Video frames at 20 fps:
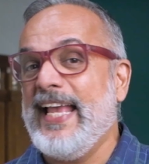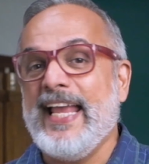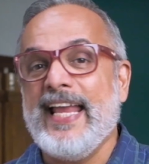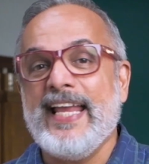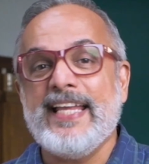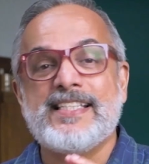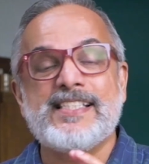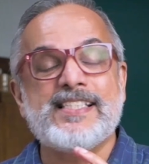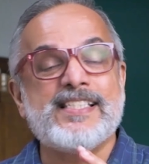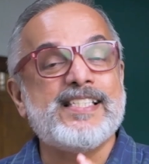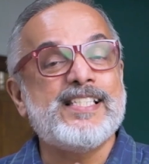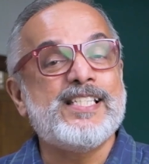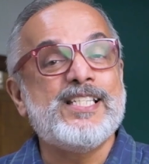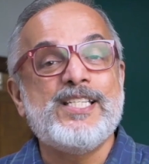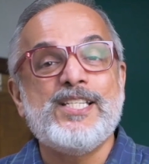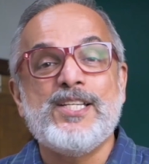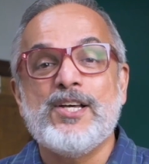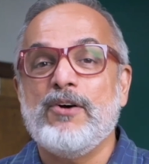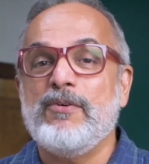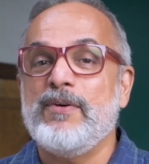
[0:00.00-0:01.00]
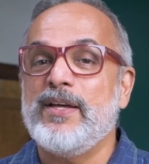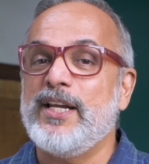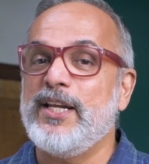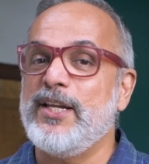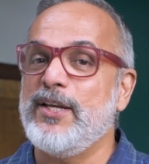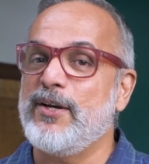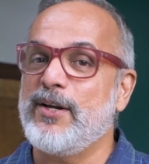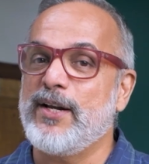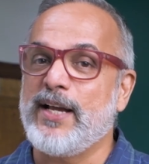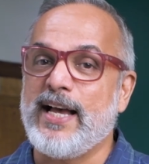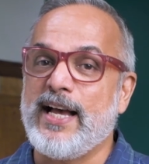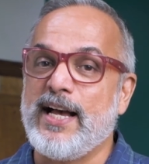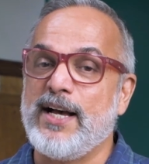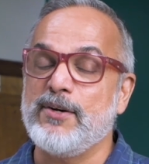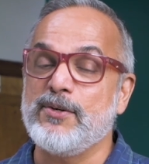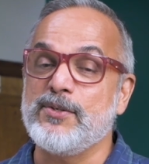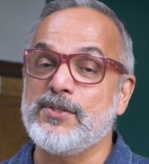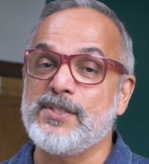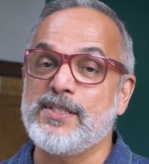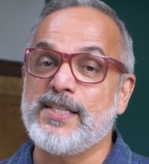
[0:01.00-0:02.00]
It's nowhere in your
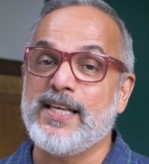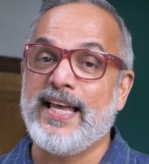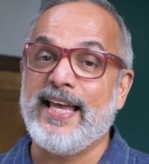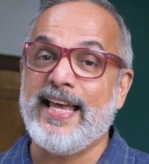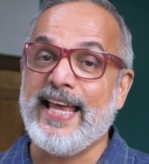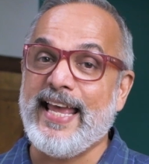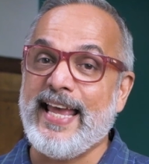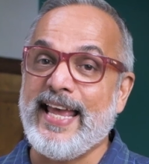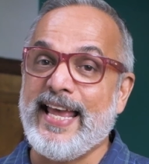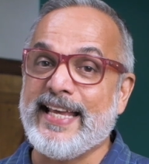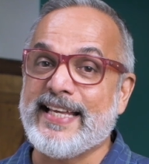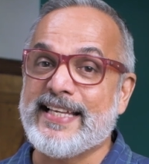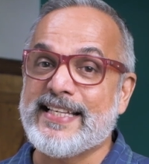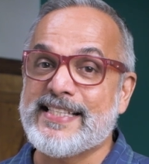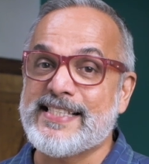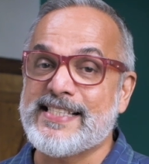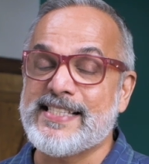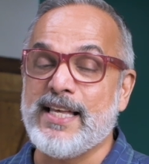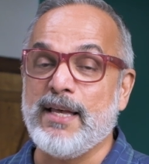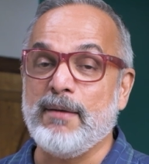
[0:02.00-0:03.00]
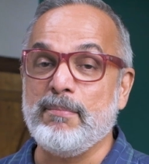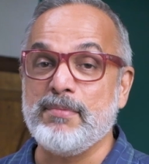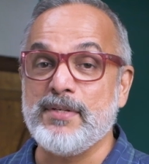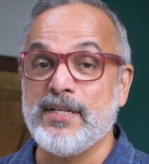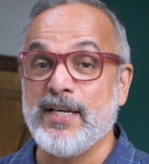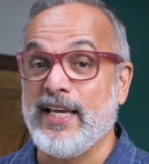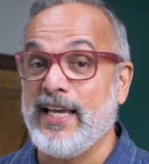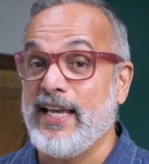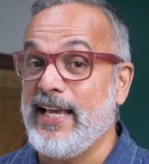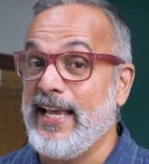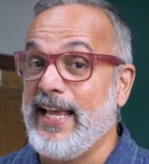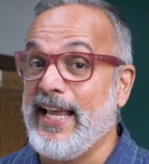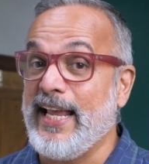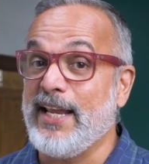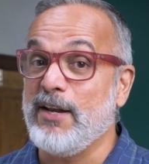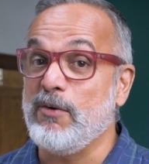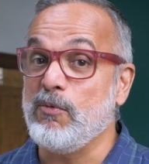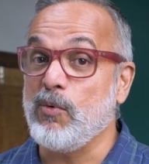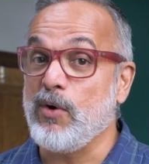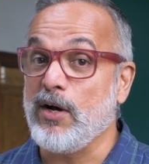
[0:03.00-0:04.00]
house except
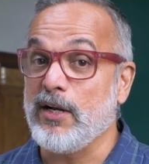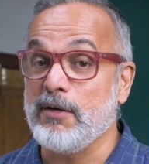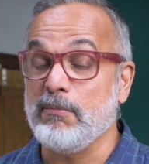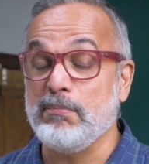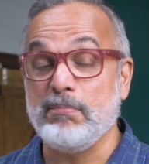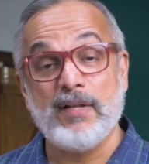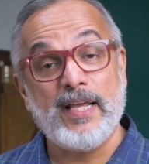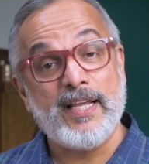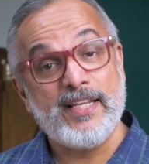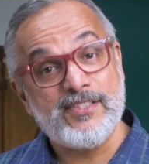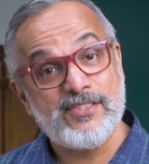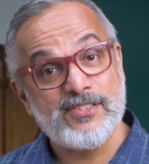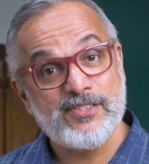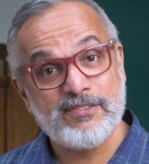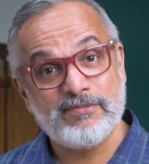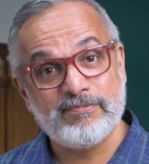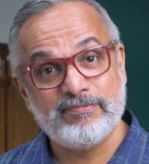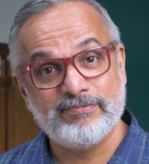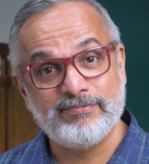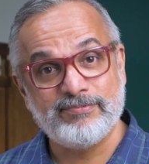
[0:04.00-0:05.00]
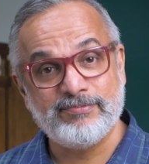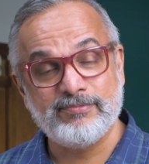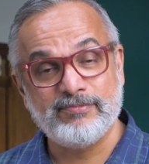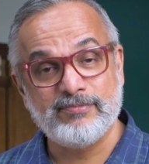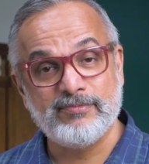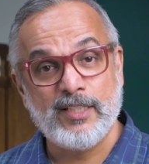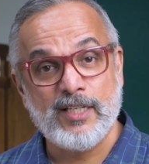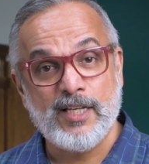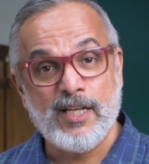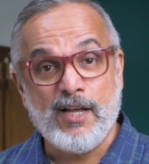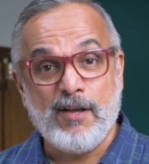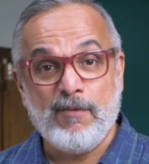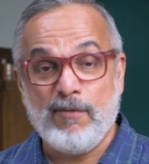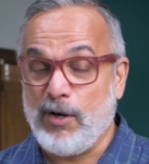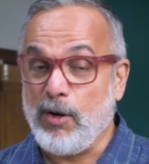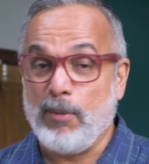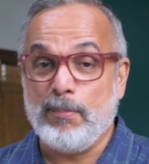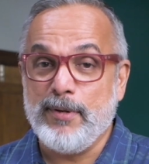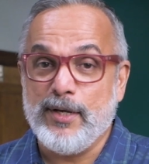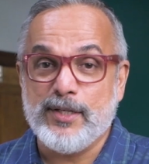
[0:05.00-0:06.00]
in one place.
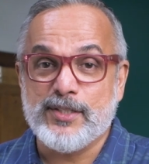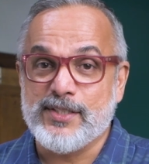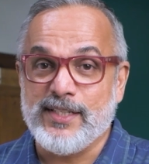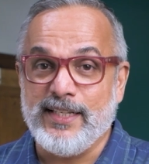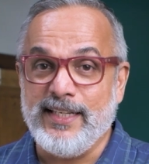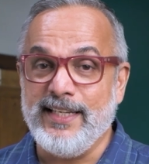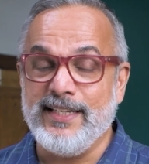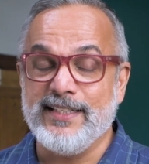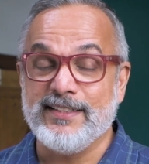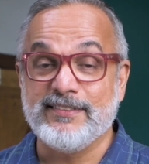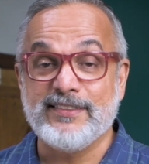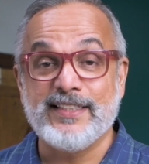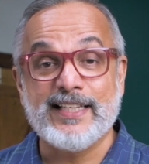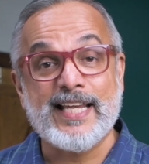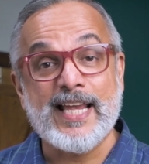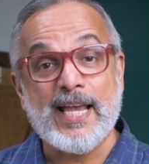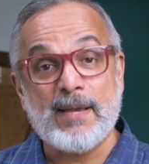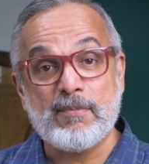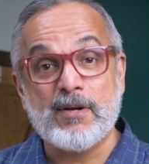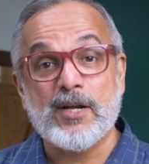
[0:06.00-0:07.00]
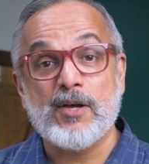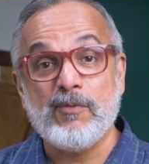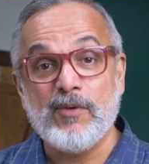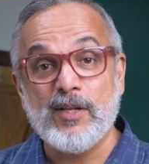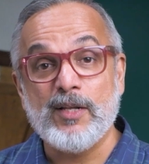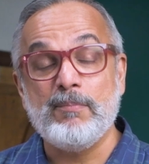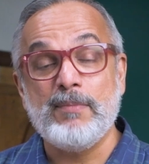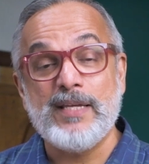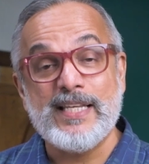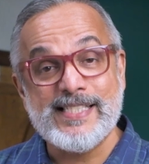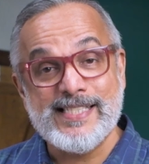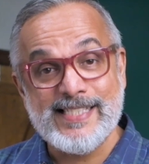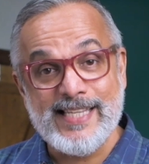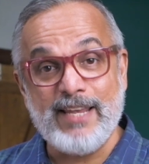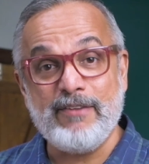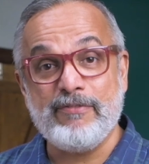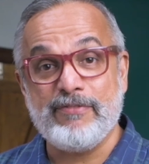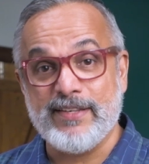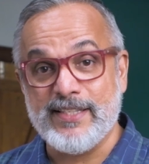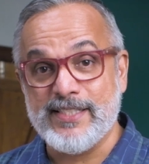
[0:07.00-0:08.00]
Well, obviously, the camera will be
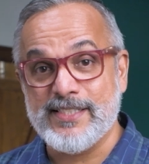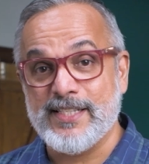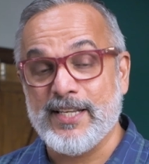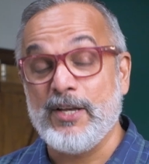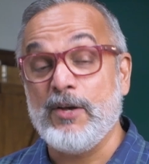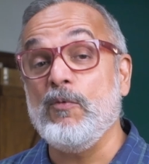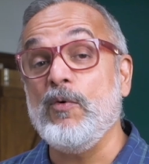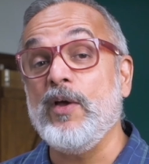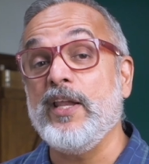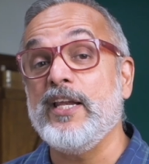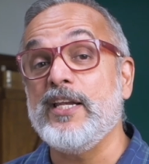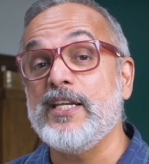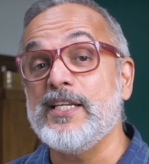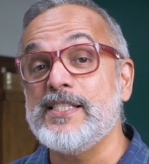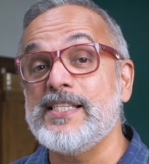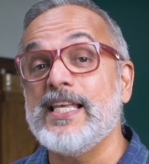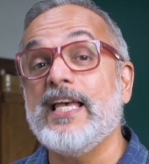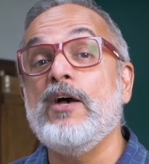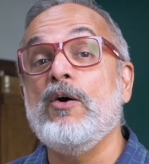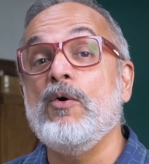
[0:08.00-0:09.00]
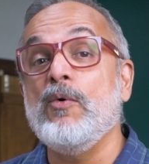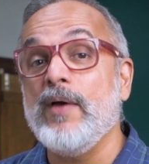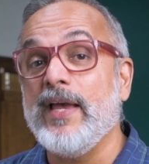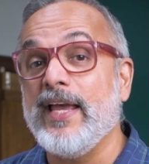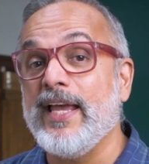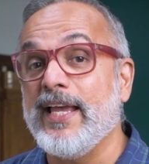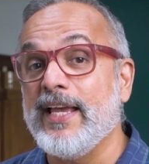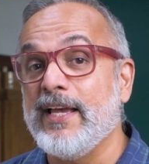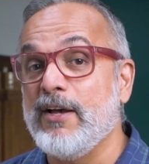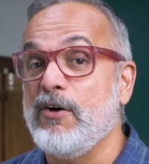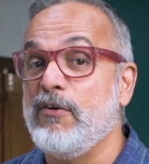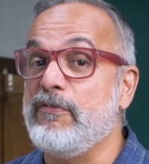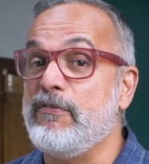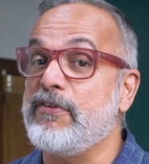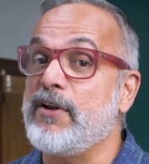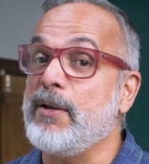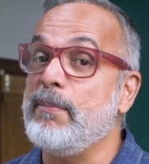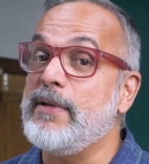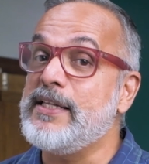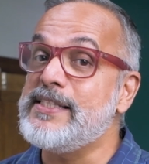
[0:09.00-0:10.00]
safest when it is away
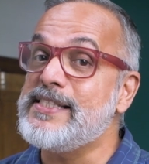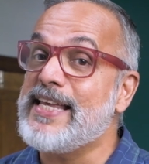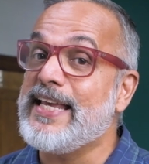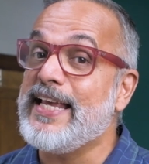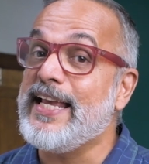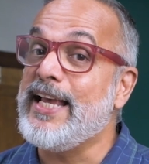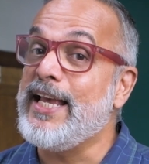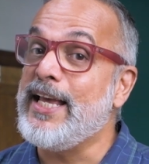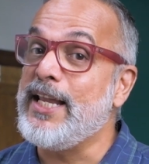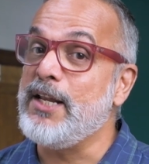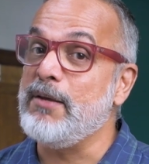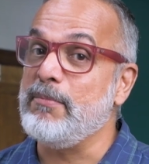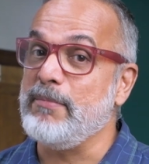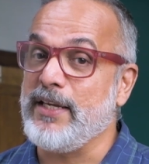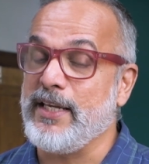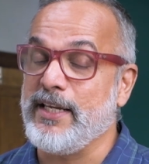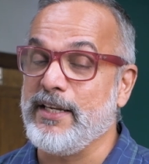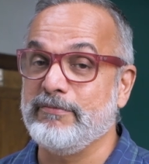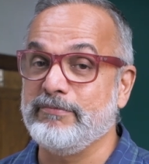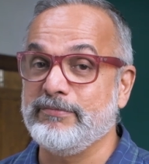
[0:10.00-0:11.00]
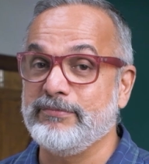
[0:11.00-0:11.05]
from its enemy.